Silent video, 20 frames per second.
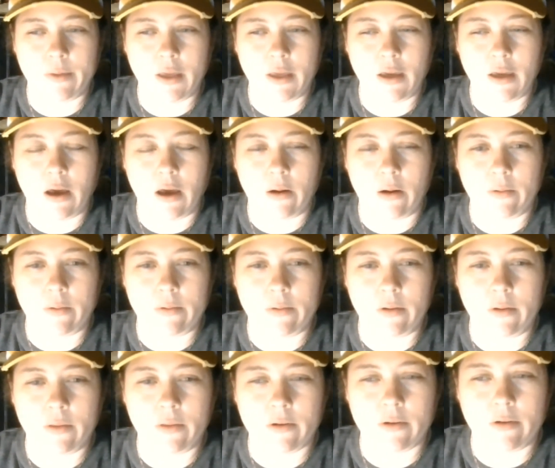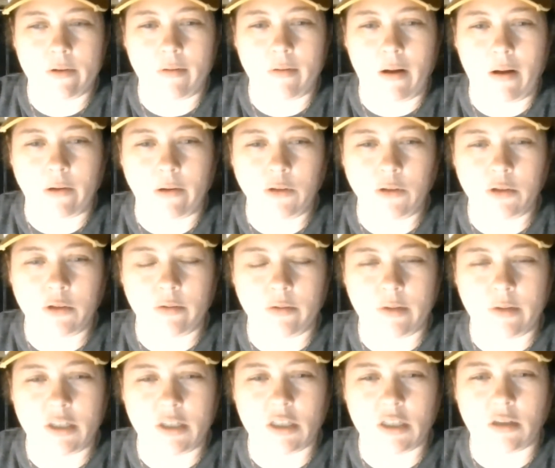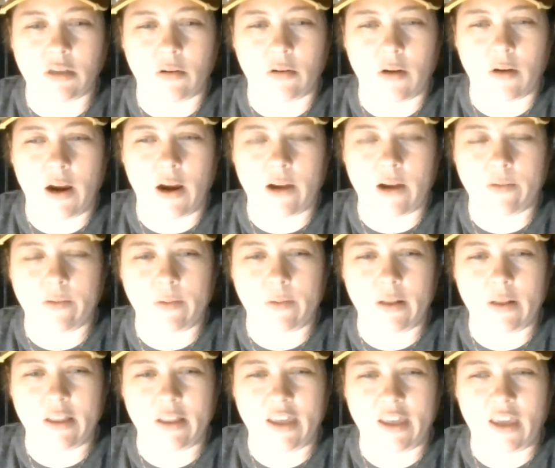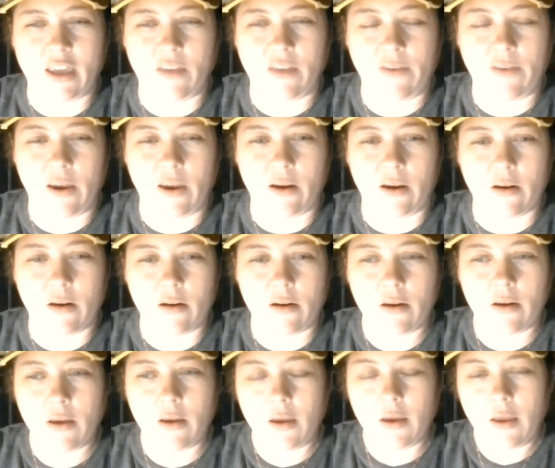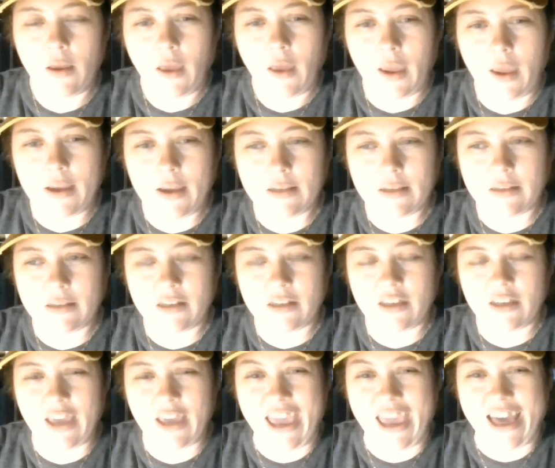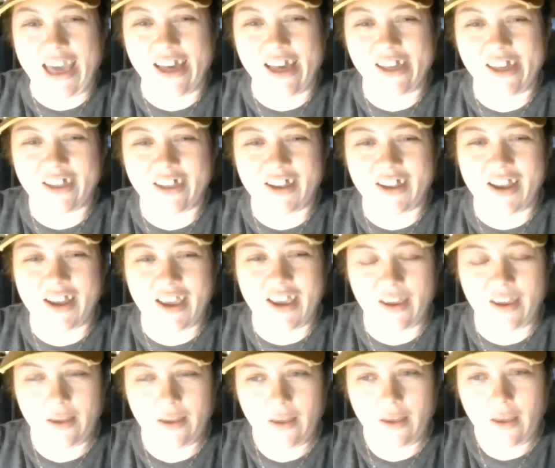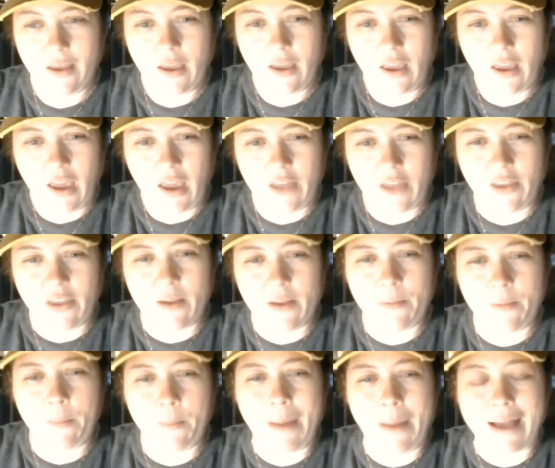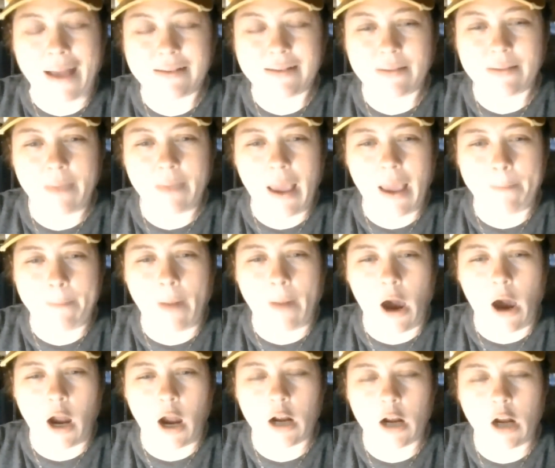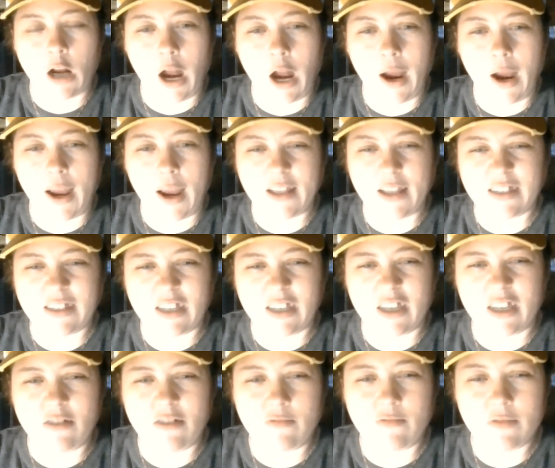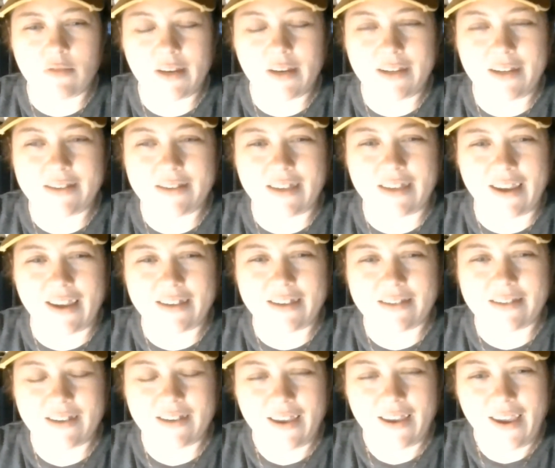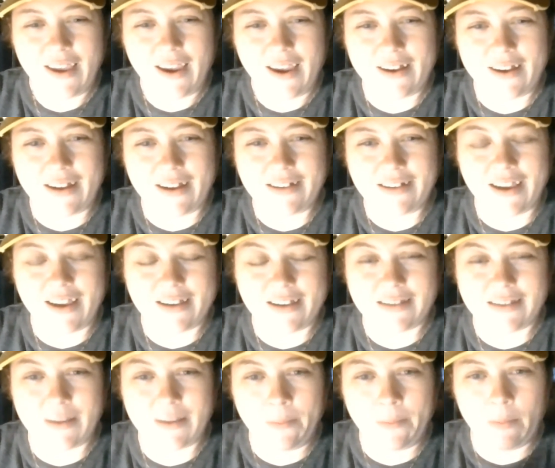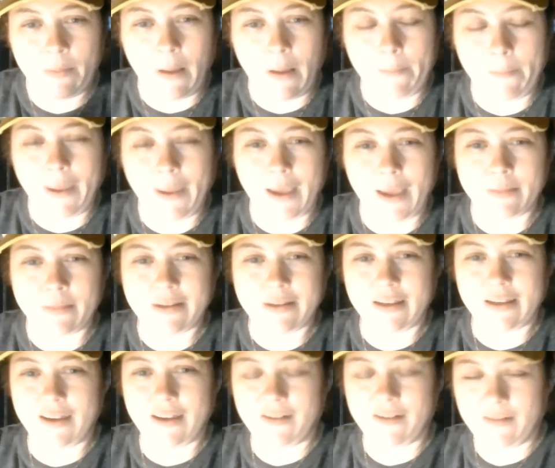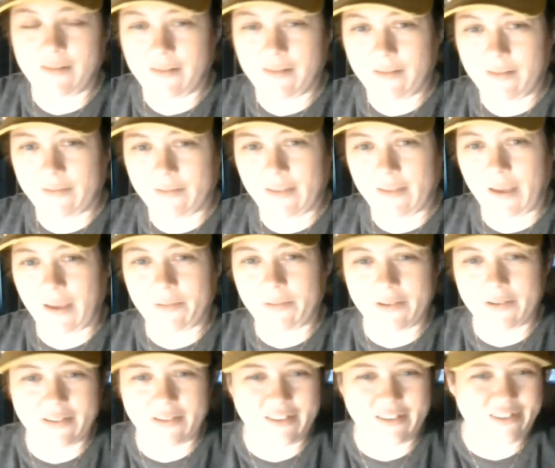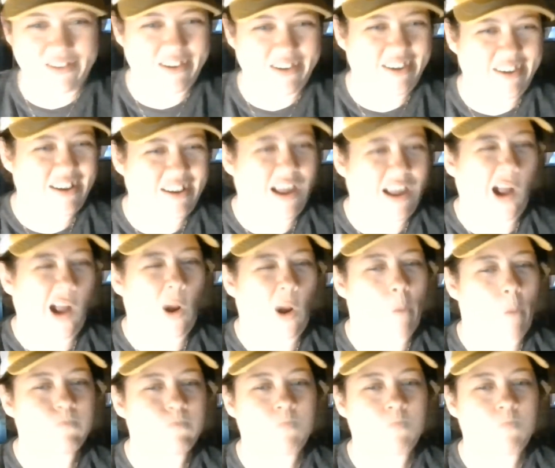go to the grocery store after we leave here? And he said, yeah, honey. I think I'm gonna buy some Empire crayons too, he says. And I take a sip of my Pepsi when they wouldn't look in. I go,